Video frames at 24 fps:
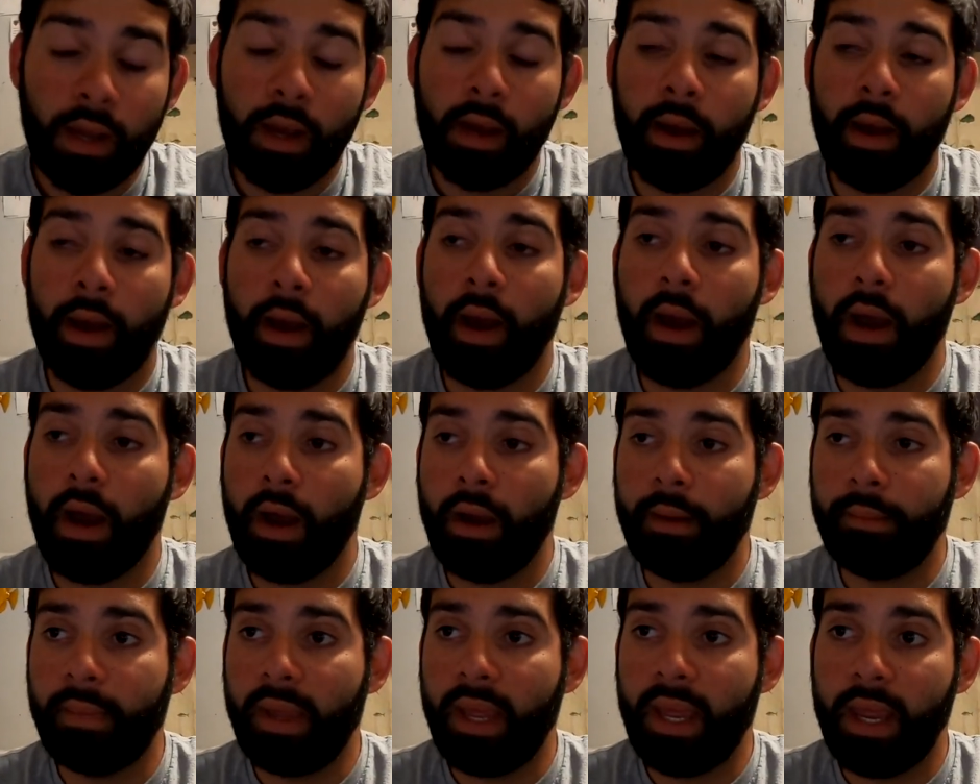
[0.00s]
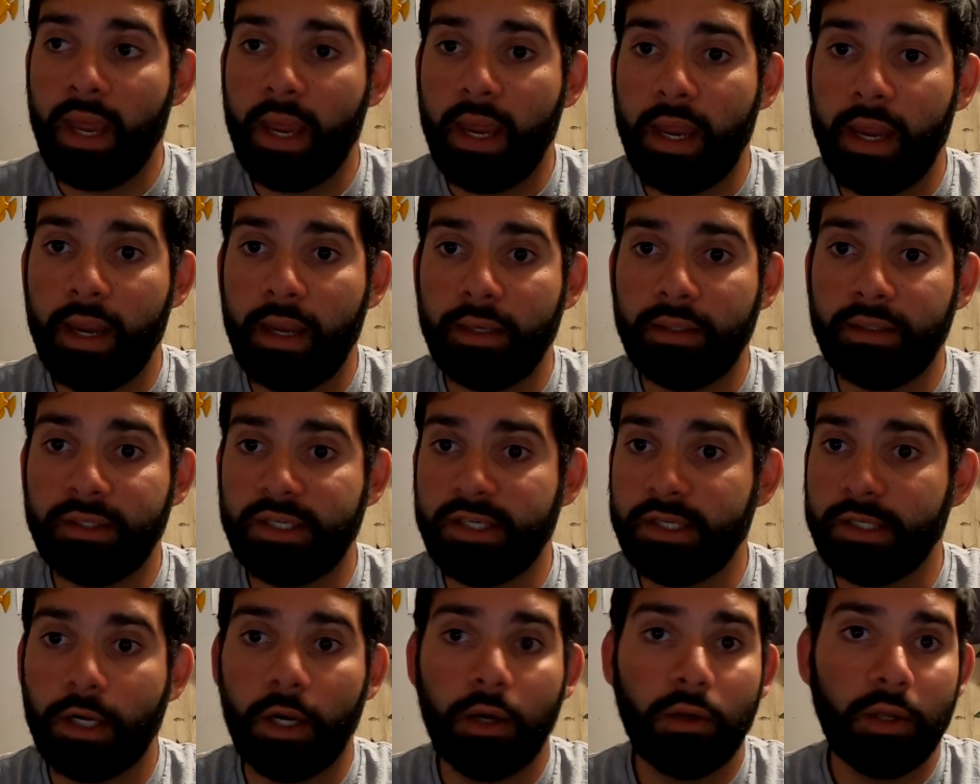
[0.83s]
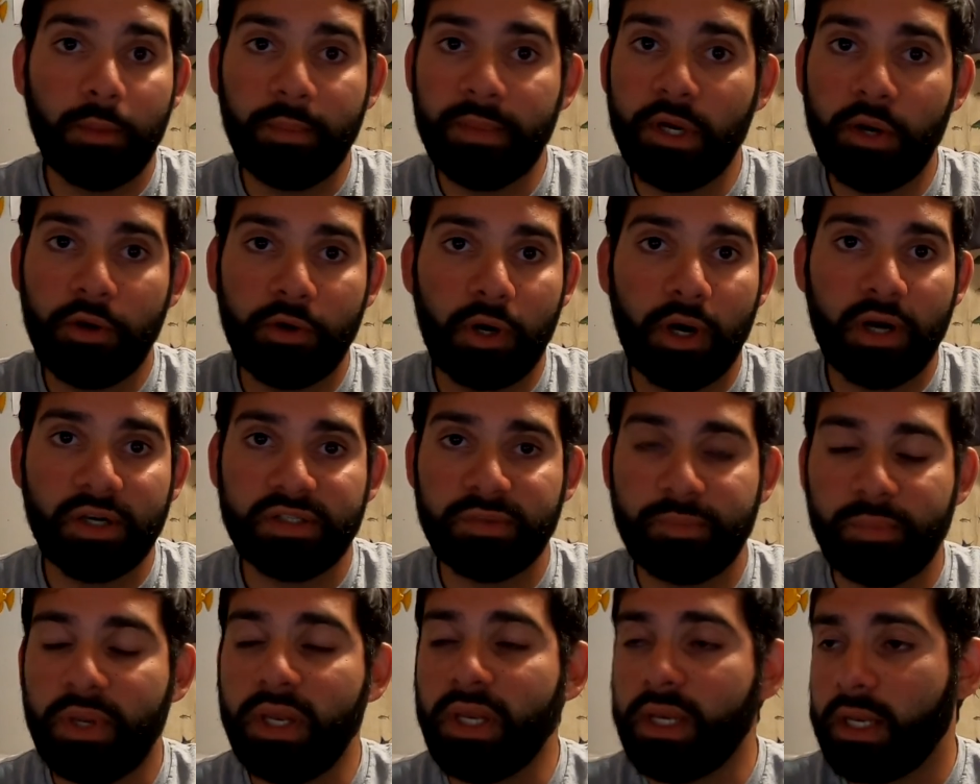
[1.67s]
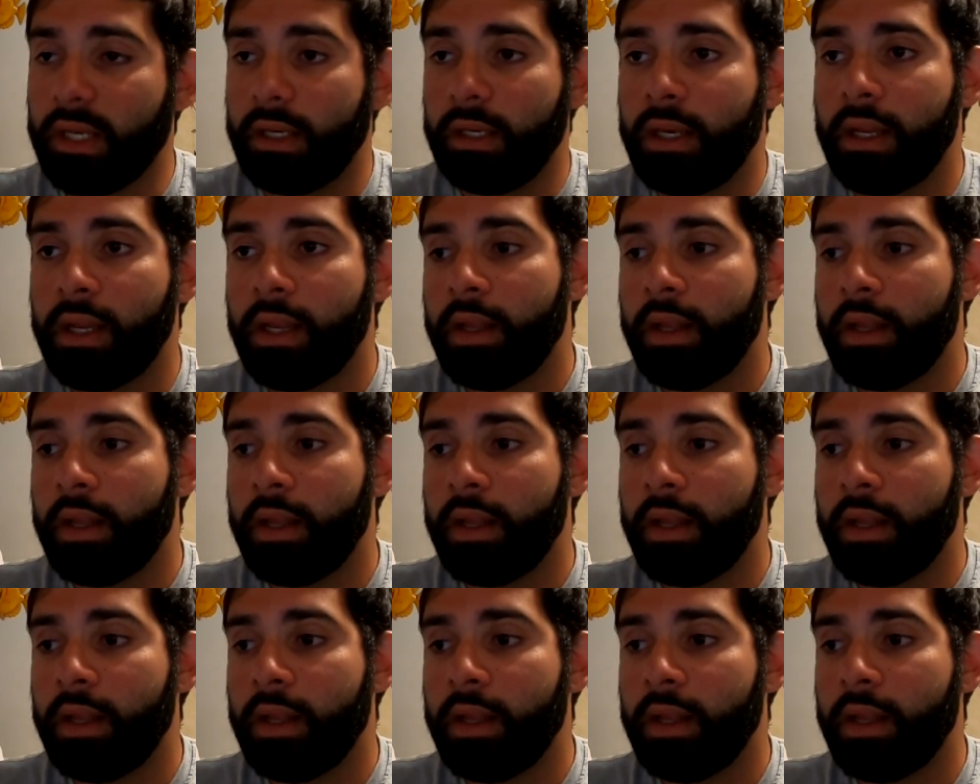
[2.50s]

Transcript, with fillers: Um, and, you know, let me know your honest opinion.